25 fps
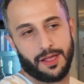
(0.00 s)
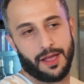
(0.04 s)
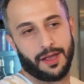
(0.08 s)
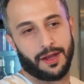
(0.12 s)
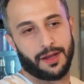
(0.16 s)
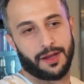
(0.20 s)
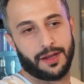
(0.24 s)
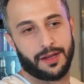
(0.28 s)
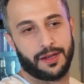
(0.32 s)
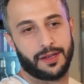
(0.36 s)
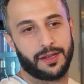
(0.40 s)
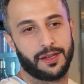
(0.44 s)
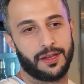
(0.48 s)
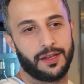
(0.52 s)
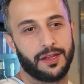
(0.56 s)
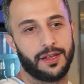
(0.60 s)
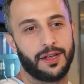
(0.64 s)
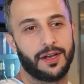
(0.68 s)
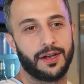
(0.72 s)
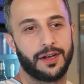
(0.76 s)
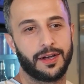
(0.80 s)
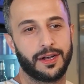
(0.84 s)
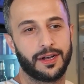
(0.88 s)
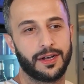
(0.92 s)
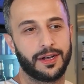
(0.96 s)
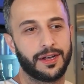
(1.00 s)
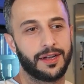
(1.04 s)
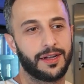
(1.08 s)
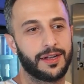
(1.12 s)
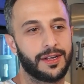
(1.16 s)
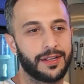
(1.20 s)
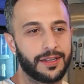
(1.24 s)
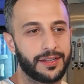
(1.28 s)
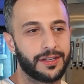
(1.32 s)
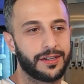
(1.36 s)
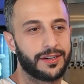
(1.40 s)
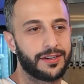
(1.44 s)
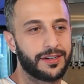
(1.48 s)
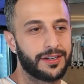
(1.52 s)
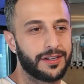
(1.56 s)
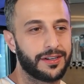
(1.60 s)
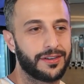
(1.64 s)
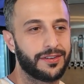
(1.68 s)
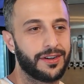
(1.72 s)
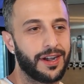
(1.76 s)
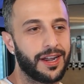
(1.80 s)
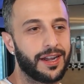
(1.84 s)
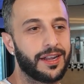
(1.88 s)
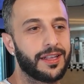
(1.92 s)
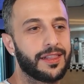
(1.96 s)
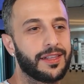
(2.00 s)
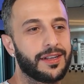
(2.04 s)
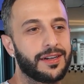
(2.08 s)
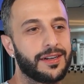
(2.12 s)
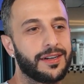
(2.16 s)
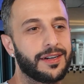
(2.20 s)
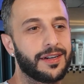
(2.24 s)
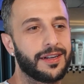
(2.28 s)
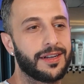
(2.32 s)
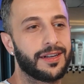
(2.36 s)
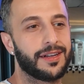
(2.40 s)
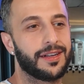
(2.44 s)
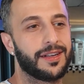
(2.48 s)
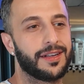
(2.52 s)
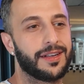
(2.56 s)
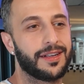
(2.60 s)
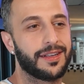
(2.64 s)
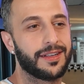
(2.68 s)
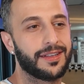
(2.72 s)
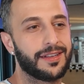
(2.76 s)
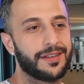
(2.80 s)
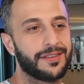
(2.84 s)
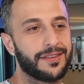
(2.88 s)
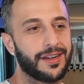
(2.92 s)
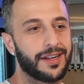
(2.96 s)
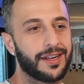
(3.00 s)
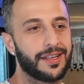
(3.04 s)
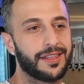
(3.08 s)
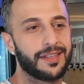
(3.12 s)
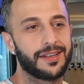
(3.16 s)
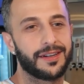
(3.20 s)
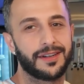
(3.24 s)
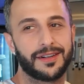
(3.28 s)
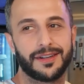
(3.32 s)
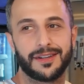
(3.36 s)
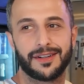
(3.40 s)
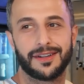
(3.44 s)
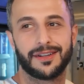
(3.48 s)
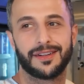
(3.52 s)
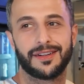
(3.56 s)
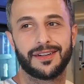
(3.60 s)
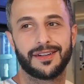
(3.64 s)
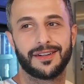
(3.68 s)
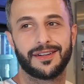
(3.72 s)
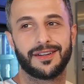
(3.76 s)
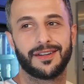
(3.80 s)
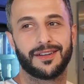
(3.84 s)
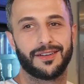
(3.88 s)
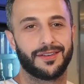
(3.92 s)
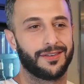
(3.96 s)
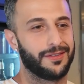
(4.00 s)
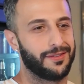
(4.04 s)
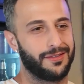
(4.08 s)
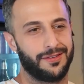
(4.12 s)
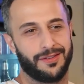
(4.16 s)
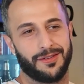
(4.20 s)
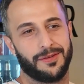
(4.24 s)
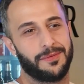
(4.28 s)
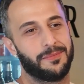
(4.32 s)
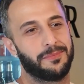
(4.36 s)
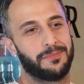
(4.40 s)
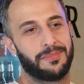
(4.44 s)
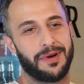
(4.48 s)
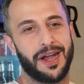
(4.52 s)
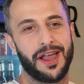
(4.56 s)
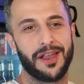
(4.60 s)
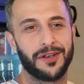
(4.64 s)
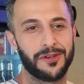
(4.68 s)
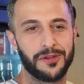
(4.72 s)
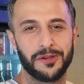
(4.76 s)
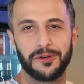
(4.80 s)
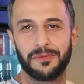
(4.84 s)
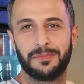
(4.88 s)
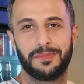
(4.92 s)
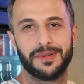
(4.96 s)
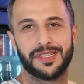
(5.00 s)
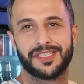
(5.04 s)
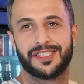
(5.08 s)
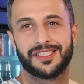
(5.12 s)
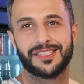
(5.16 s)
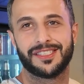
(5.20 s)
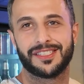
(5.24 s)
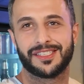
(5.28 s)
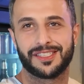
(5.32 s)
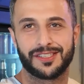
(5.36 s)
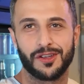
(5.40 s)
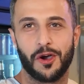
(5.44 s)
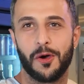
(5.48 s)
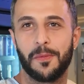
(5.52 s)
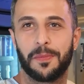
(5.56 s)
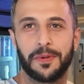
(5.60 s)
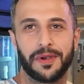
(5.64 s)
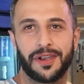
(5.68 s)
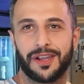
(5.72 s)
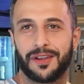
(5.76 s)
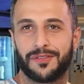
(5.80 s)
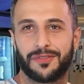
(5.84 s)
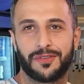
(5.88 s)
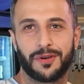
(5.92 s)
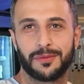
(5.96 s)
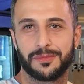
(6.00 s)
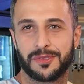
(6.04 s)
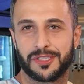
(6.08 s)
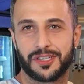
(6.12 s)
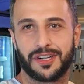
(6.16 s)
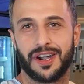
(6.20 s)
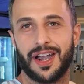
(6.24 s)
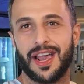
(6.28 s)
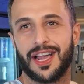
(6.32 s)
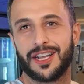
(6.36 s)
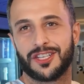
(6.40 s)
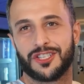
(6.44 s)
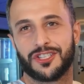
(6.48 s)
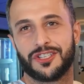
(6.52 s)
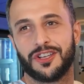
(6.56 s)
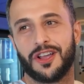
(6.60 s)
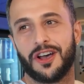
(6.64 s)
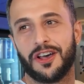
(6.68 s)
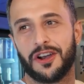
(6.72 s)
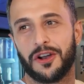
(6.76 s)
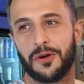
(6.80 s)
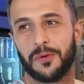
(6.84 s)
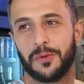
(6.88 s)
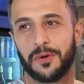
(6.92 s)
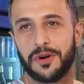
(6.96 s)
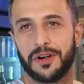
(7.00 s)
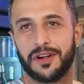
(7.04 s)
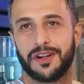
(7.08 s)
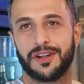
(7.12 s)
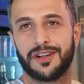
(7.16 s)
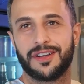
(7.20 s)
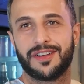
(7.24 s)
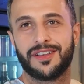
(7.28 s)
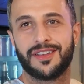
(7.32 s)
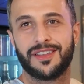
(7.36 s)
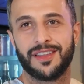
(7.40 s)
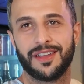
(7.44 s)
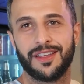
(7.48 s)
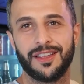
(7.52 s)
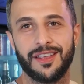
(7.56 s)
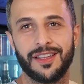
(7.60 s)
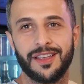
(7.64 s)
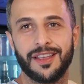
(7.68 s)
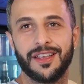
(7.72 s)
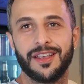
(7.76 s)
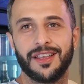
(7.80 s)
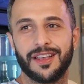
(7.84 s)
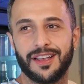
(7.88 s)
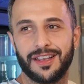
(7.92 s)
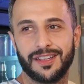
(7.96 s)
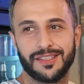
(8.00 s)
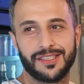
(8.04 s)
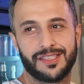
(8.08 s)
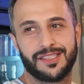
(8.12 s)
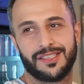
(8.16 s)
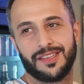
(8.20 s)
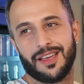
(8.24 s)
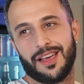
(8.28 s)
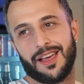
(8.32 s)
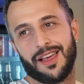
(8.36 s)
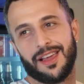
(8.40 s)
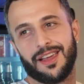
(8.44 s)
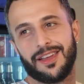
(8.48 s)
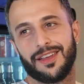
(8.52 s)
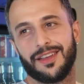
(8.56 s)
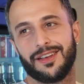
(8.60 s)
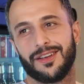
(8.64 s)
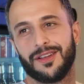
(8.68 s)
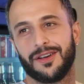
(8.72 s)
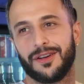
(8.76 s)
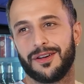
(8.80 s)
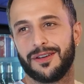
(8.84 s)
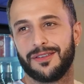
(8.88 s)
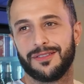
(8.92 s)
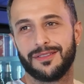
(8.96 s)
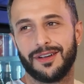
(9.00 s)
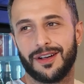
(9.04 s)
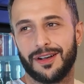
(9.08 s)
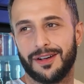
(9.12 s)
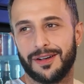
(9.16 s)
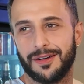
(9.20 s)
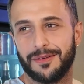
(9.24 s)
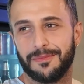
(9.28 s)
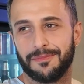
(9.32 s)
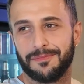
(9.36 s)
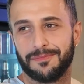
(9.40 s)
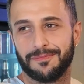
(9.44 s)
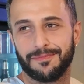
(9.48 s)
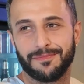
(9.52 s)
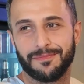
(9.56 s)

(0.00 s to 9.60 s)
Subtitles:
like your regular brand new business opening from scratch, not a word in sight. You know.